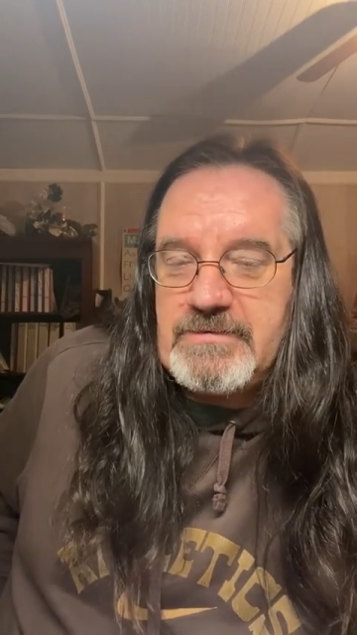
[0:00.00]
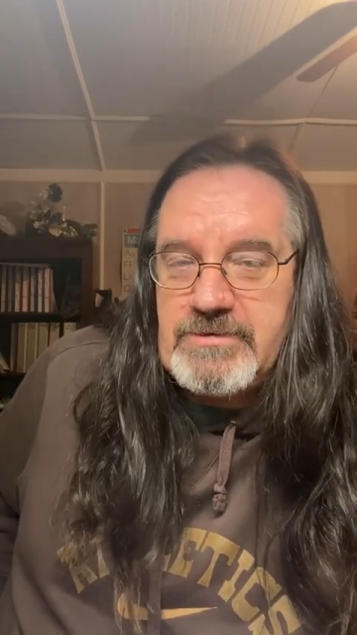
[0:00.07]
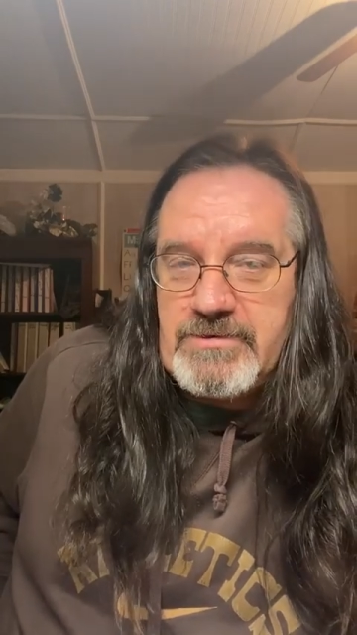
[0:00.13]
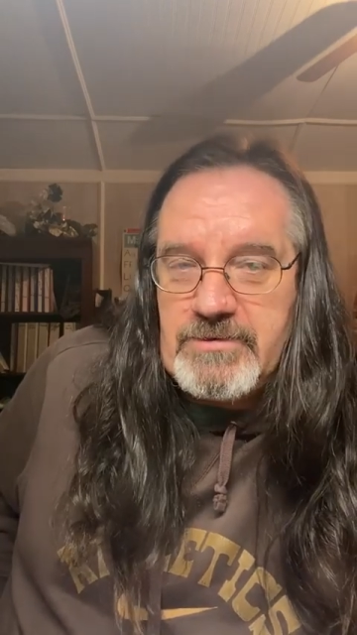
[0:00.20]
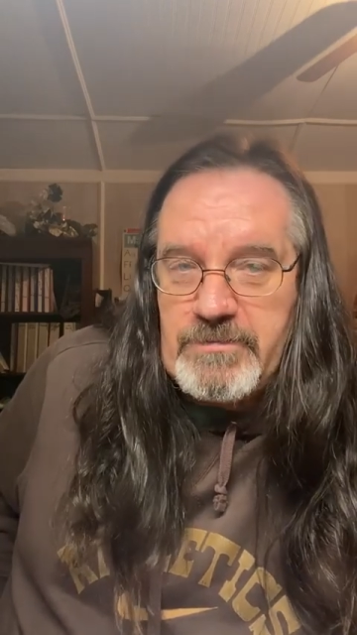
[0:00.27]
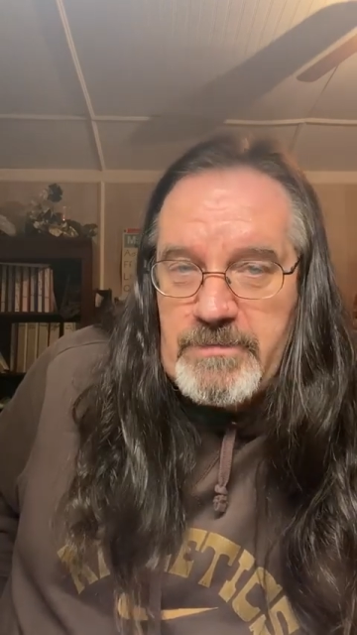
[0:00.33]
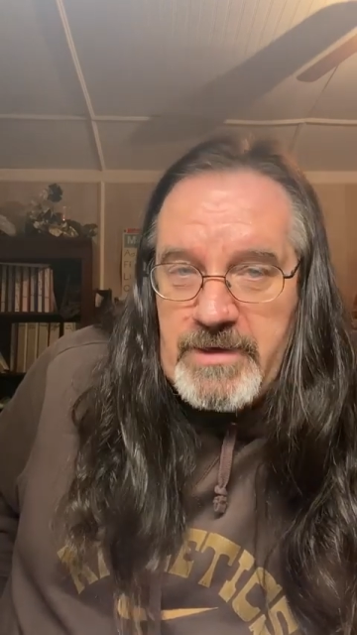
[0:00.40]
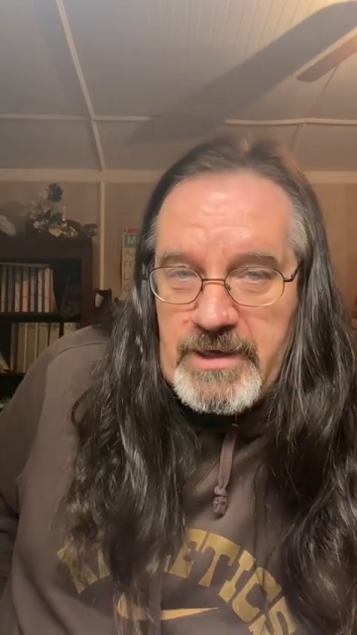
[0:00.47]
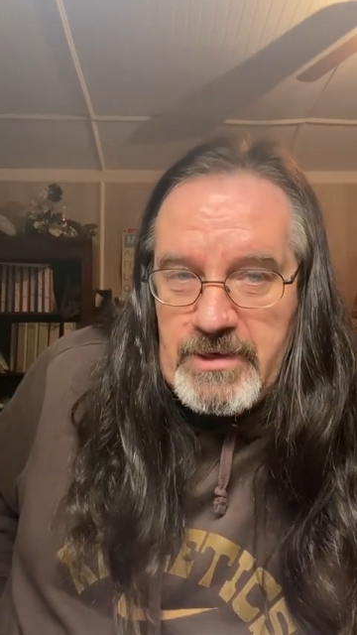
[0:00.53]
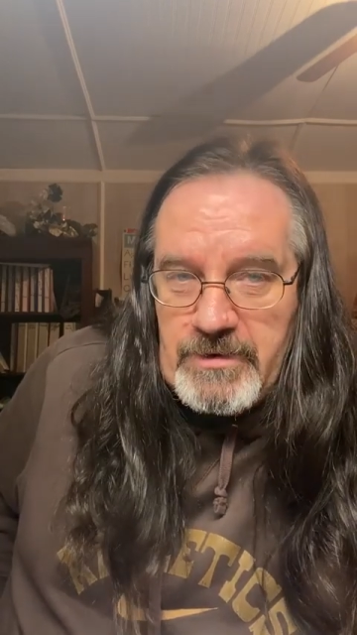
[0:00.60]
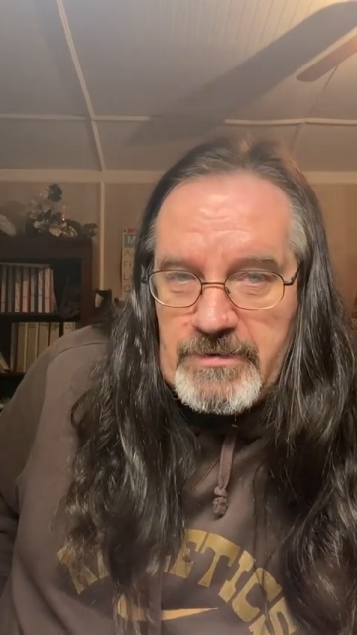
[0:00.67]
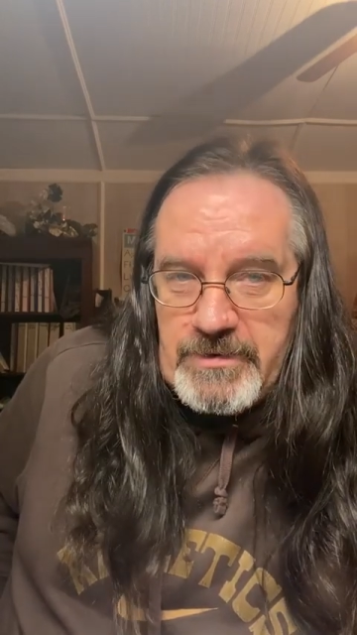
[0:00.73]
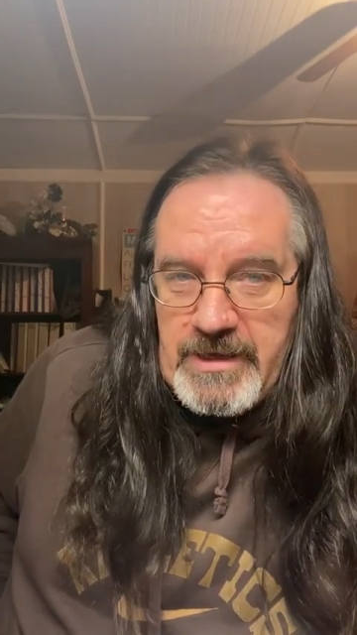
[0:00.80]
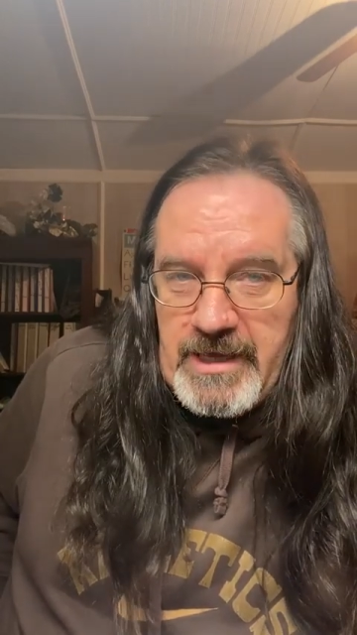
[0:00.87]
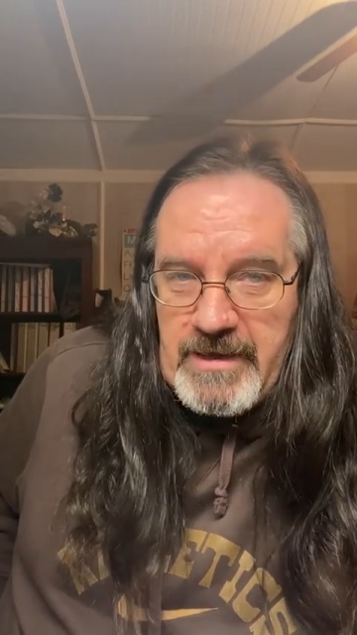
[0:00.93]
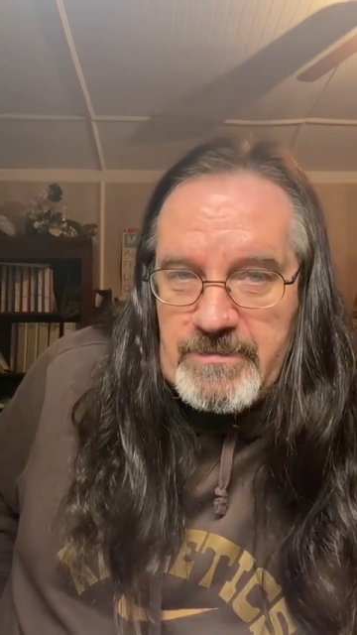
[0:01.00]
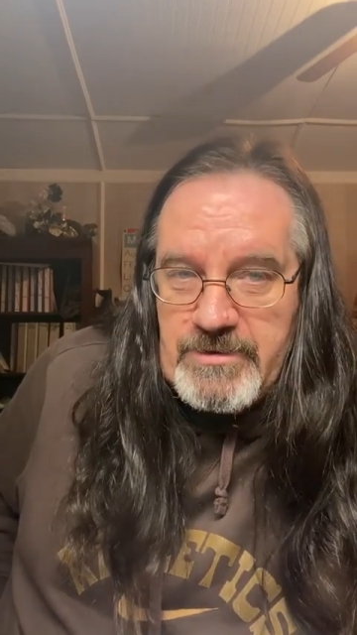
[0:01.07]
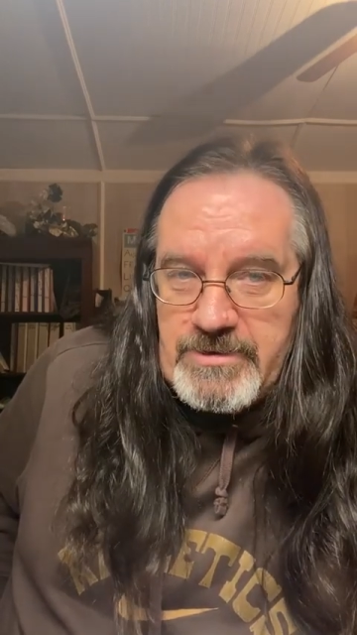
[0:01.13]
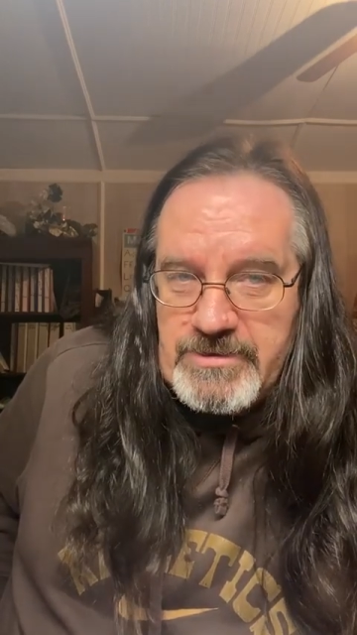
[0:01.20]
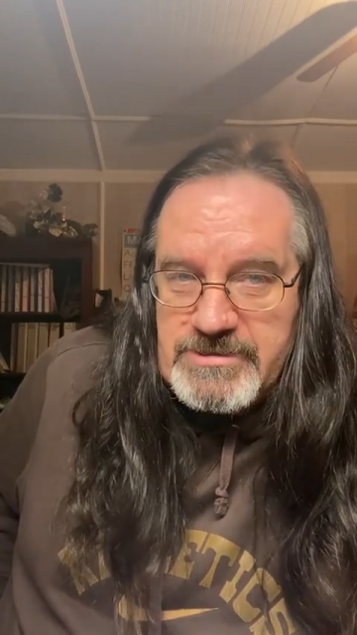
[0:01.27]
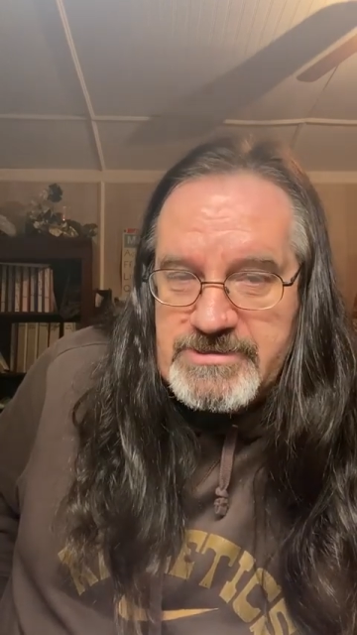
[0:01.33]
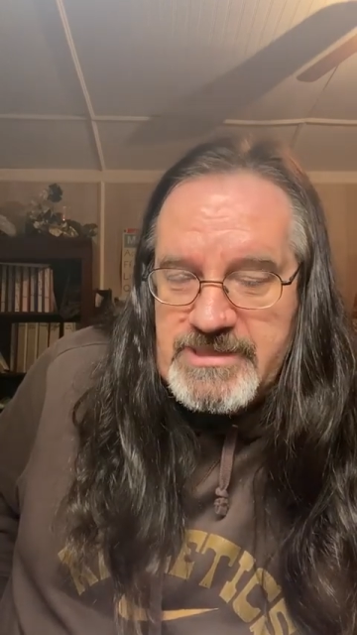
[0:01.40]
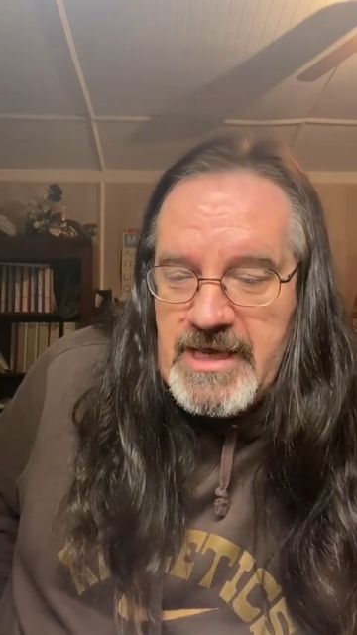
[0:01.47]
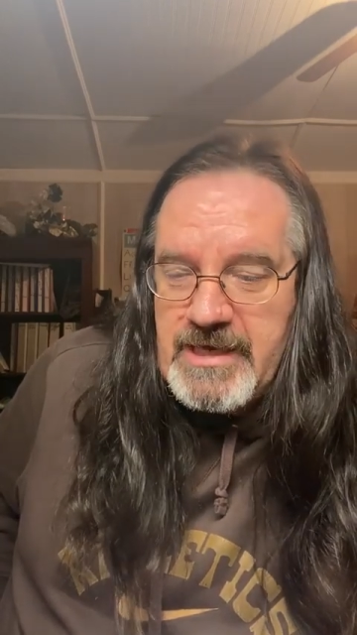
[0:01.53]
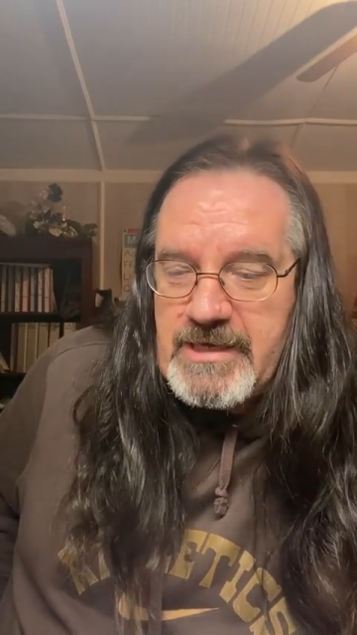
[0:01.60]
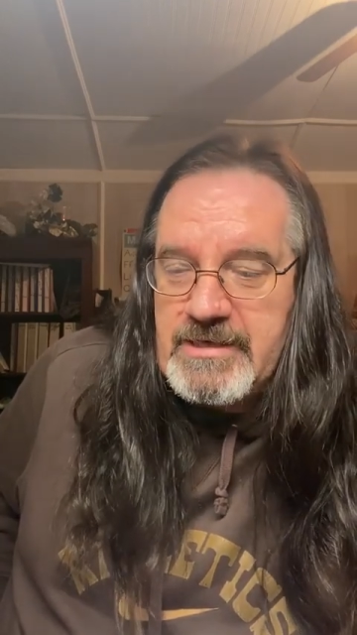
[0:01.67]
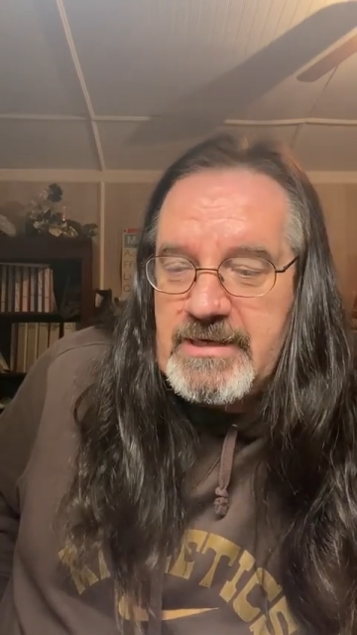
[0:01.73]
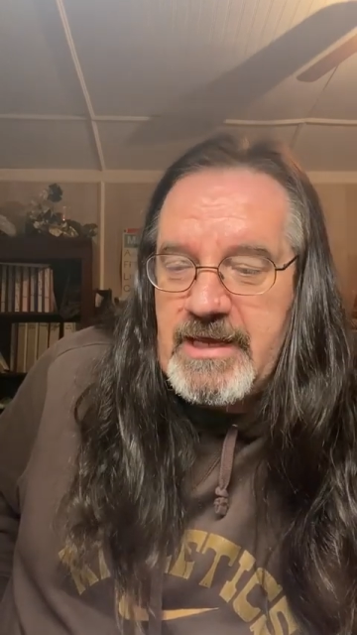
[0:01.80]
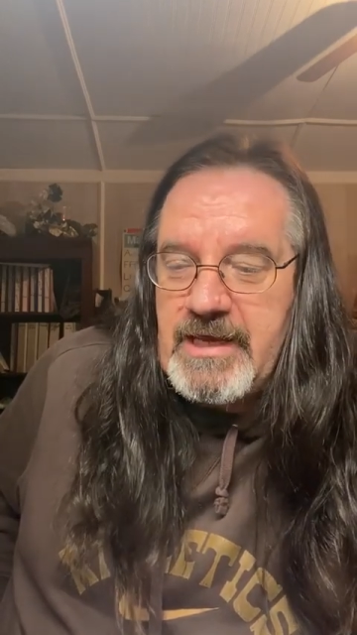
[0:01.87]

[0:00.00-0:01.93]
your middle name or your second